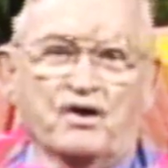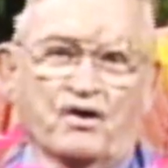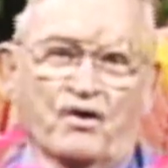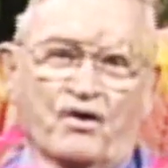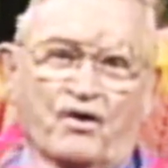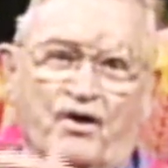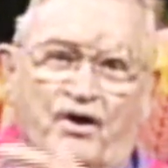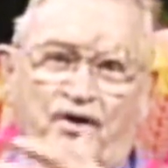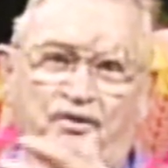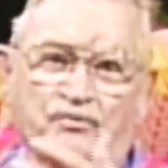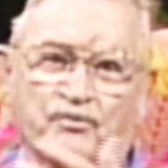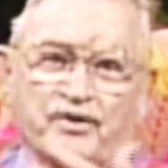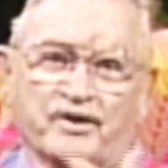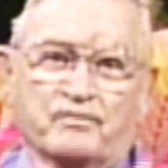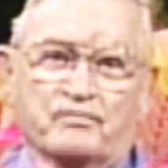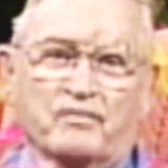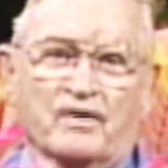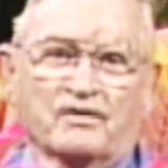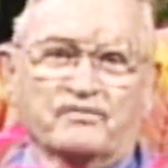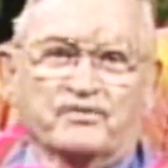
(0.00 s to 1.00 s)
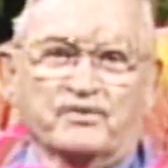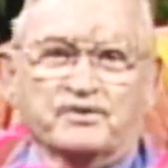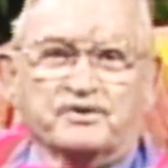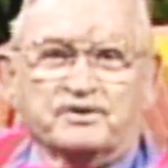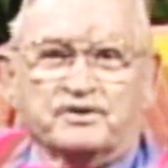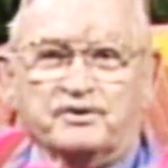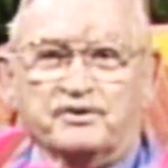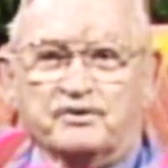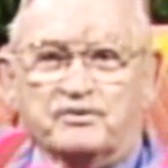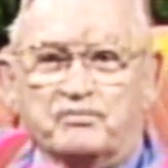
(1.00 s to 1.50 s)
or had written my
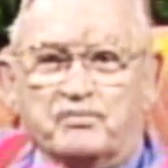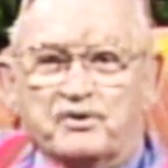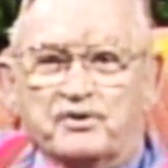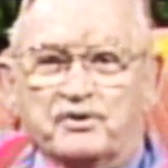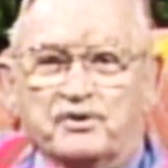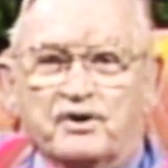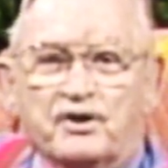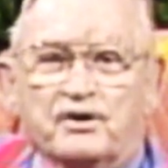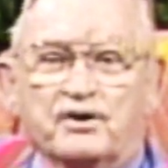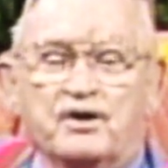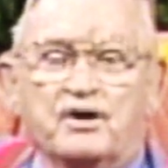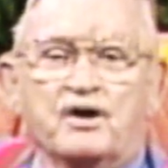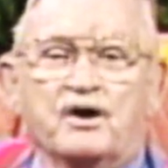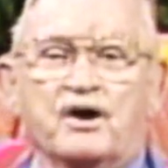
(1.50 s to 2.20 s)
first cookbook,